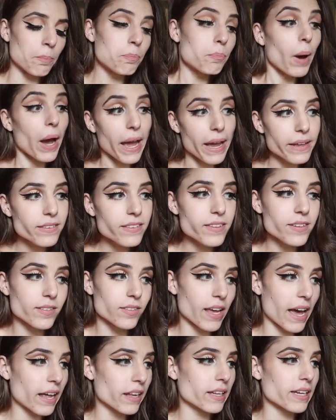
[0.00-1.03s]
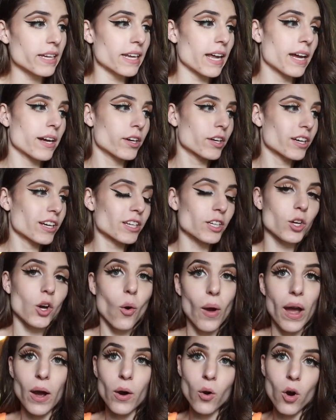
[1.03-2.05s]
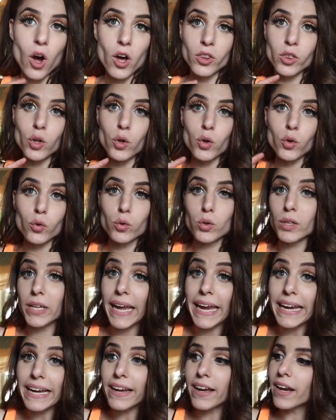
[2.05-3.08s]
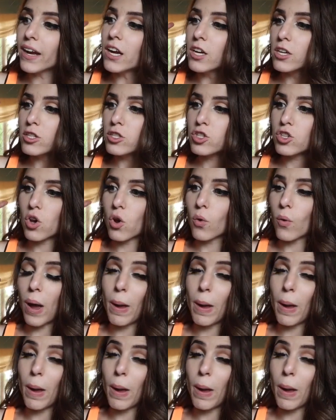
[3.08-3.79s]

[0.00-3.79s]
But Ella and I are gonna go out on the lake, so